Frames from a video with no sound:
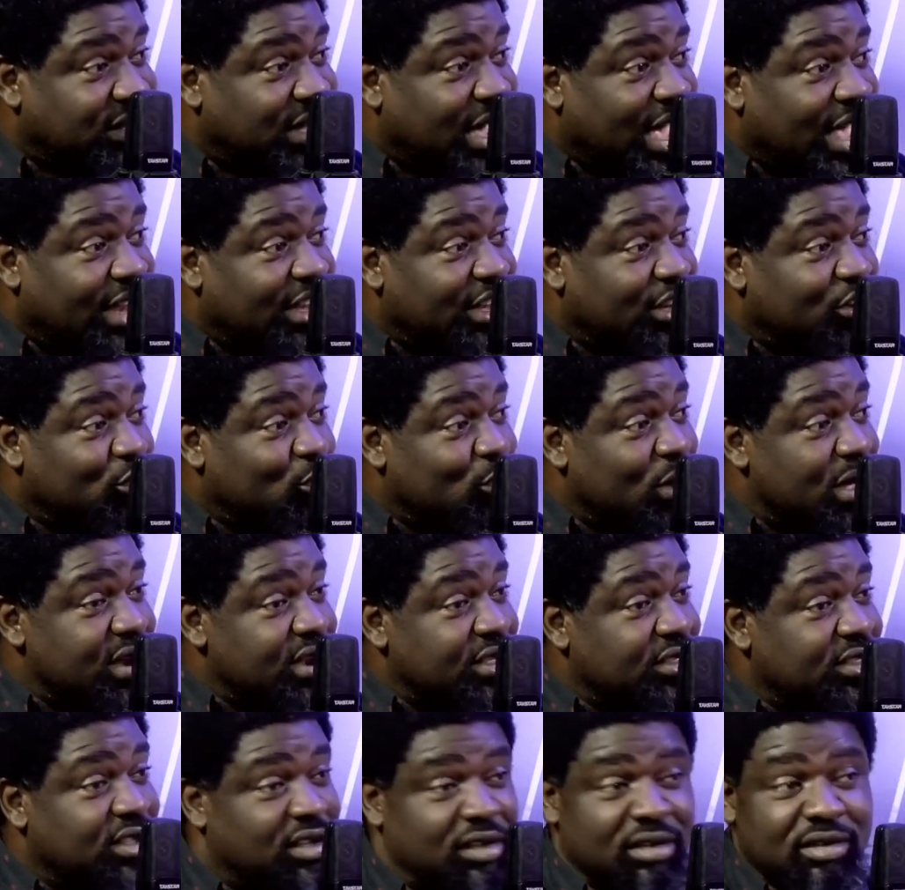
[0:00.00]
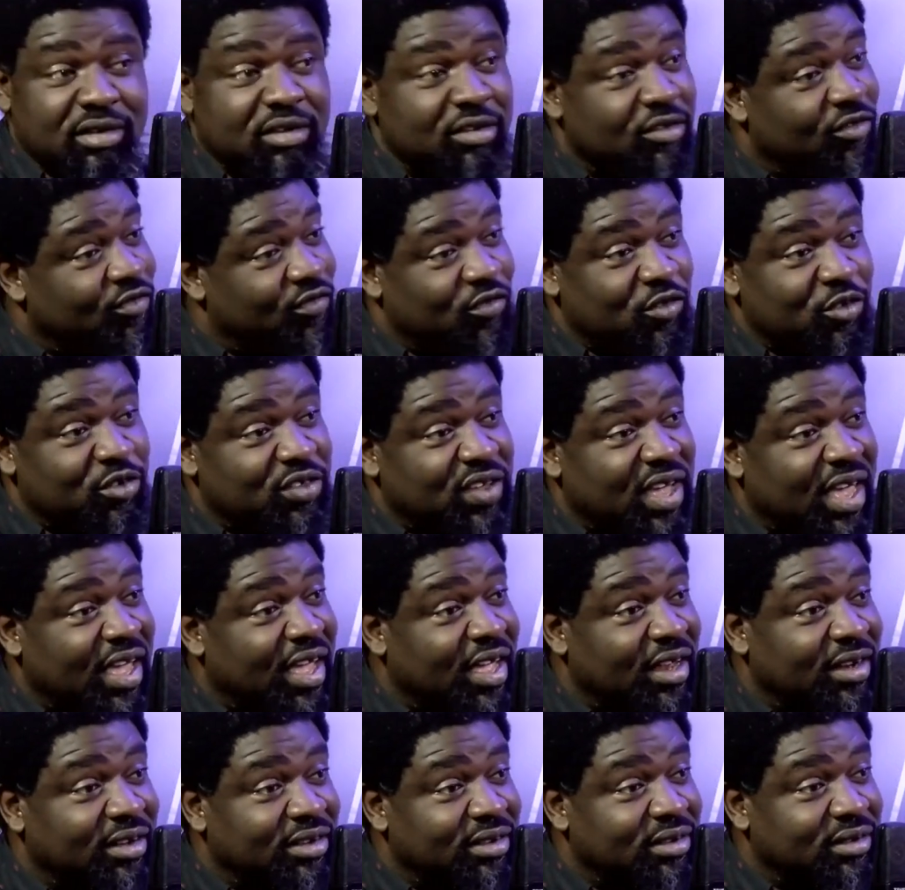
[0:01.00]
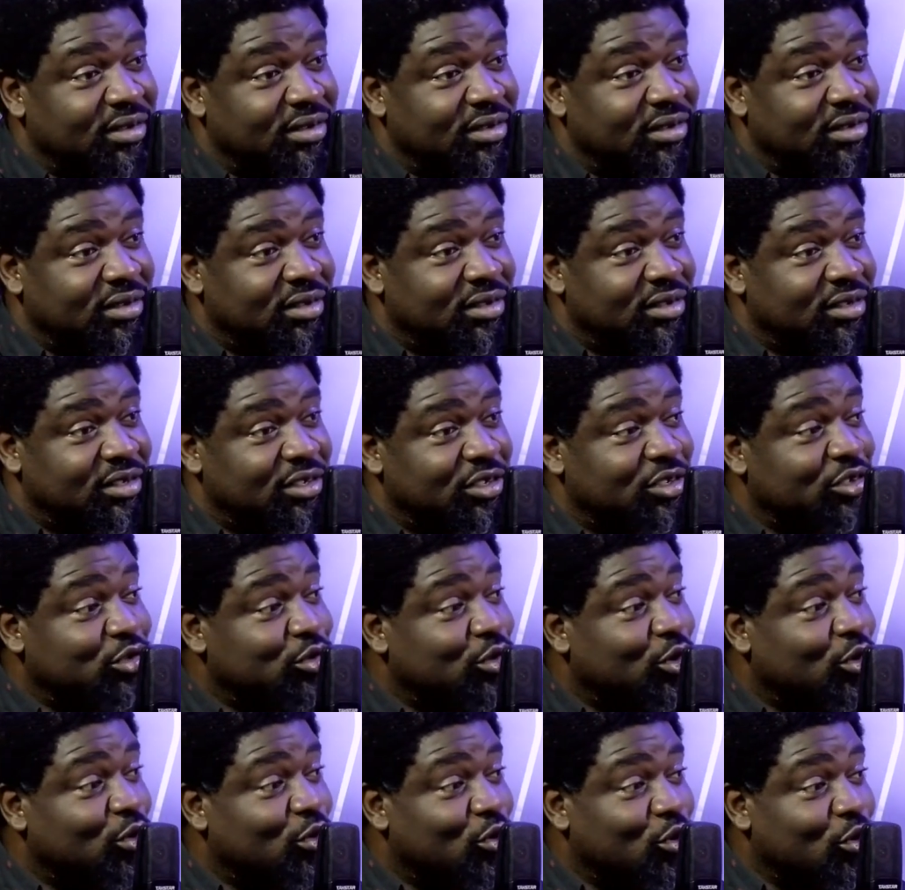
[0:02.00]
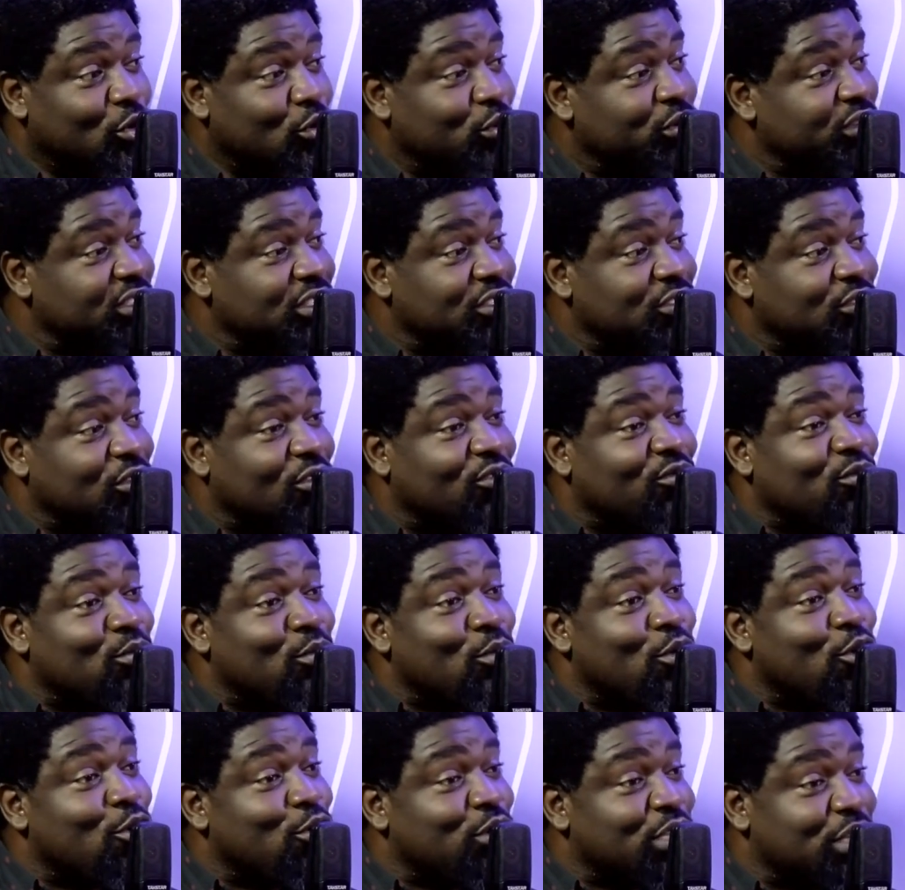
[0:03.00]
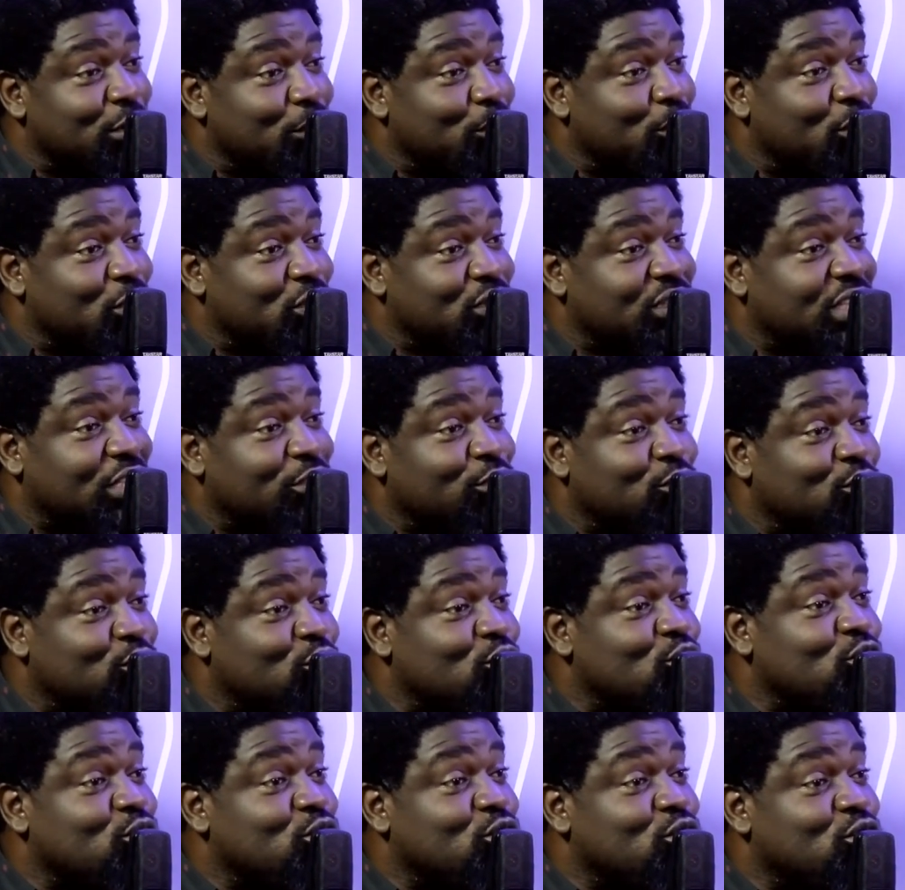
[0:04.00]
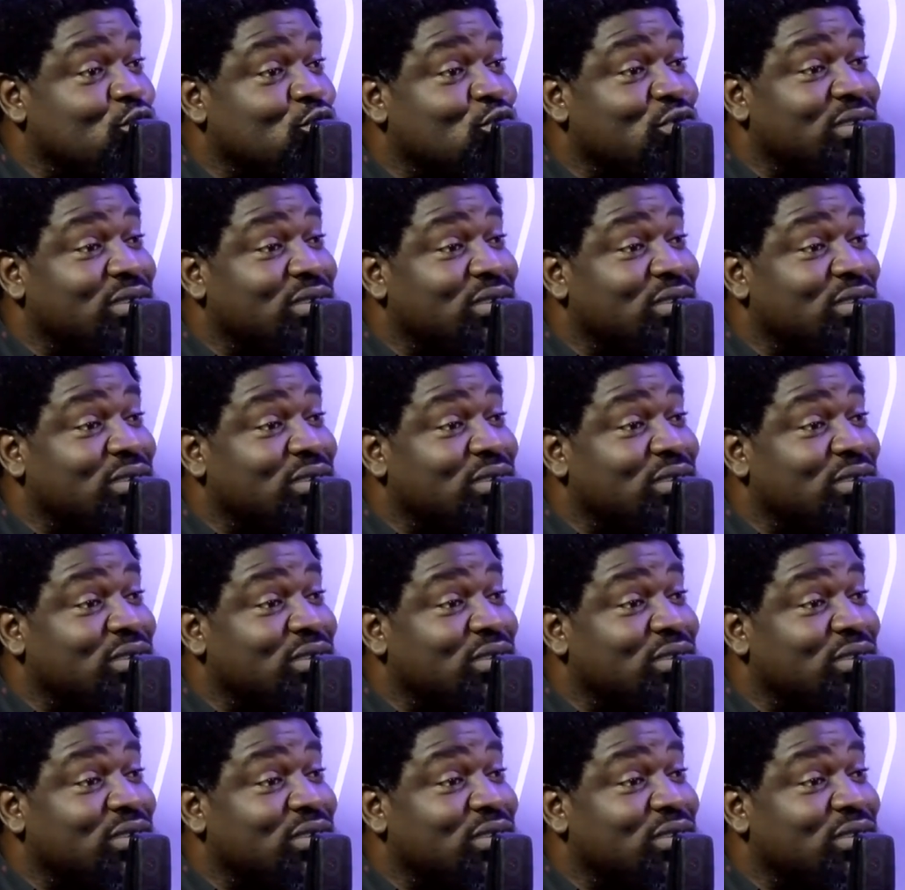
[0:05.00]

I didn't do anything. Forge ahead. Your growth is of more importance to you